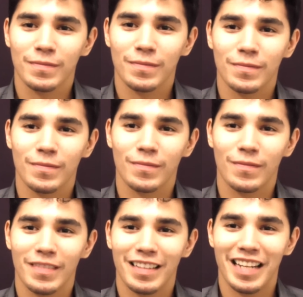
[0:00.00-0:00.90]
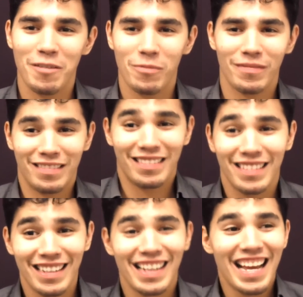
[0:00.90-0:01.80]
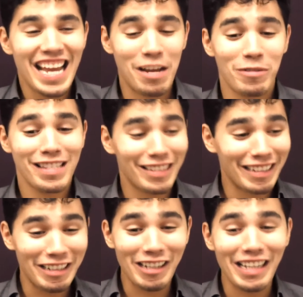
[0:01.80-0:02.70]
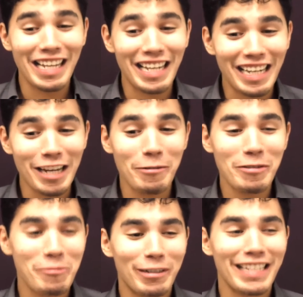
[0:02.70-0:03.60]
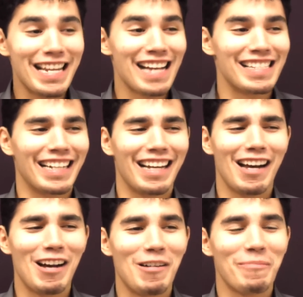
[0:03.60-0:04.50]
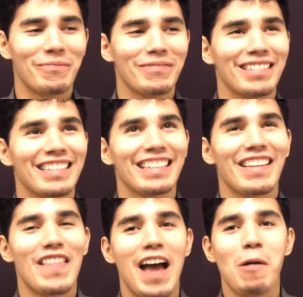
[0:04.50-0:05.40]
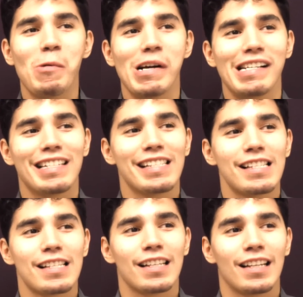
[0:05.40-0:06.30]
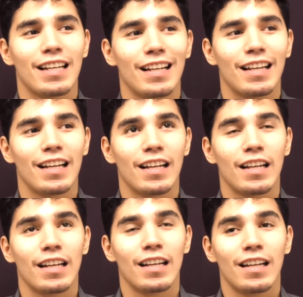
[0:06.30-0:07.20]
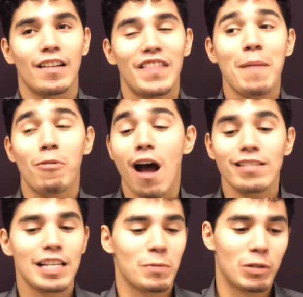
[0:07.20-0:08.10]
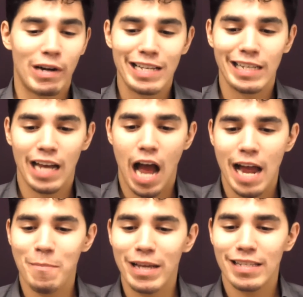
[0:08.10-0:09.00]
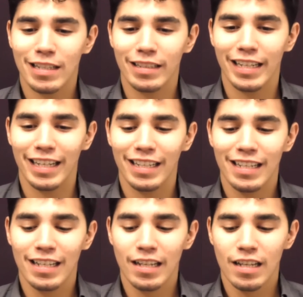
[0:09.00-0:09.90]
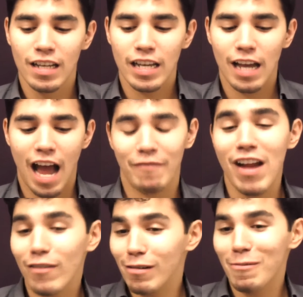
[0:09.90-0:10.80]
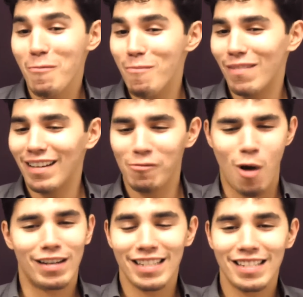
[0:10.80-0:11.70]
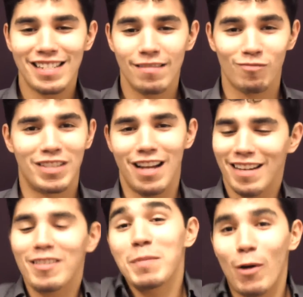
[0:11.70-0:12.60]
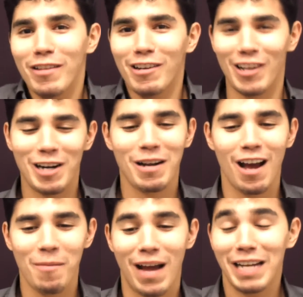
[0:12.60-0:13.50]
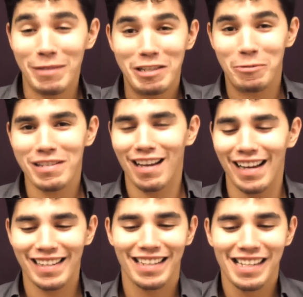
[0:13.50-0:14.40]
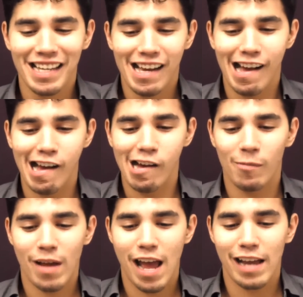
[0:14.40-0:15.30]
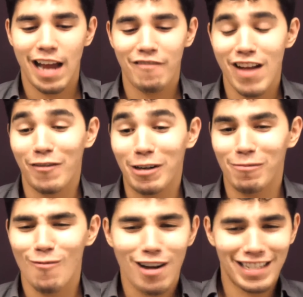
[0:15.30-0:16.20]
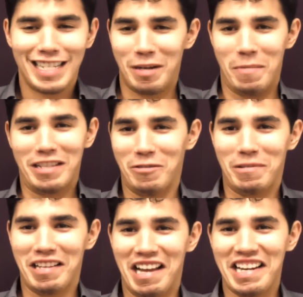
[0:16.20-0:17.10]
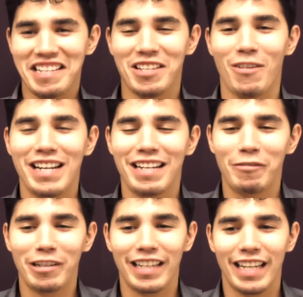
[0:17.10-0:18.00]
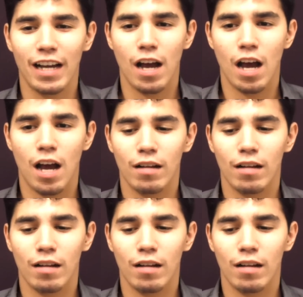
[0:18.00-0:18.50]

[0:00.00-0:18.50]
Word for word: you know, very taxing. it was, people remember the episode. It was really taxing. Um, that was that process was crazy. I basically, I've never wanted. Not, spoiler alert. Um, I commit suicide, mm-hmm. um, and I've never wanted to commit suicide, so I didn't really